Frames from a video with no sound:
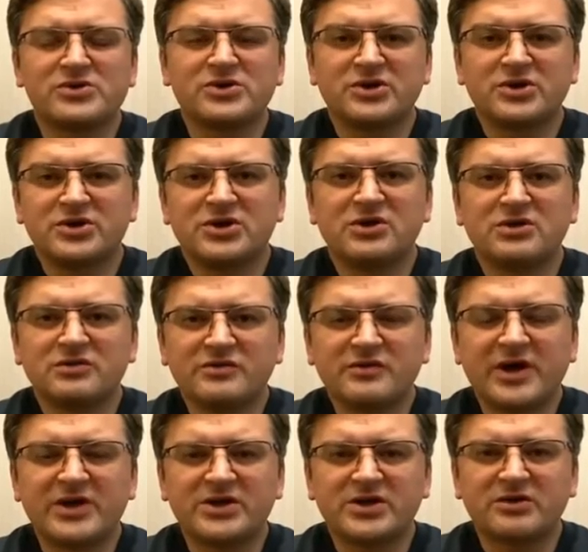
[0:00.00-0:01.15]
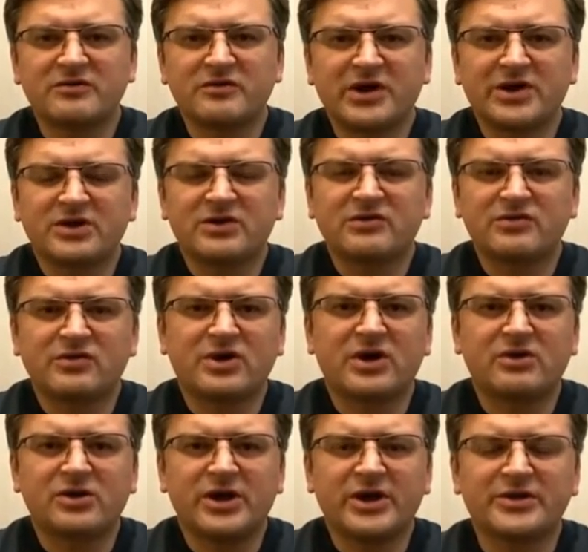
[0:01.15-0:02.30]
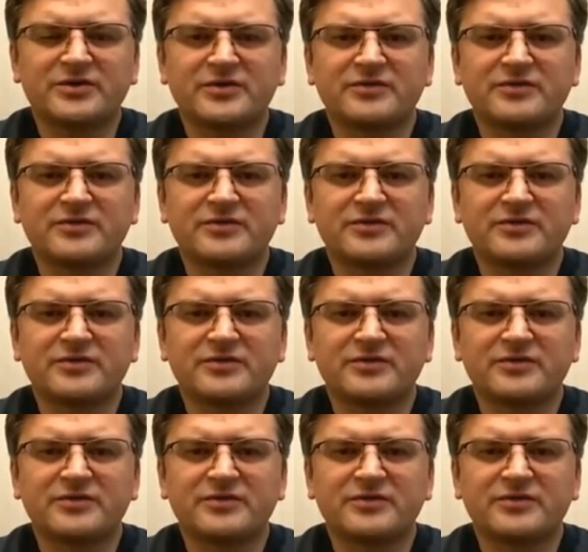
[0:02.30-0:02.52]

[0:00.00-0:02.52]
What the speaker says: continue fighting for our land.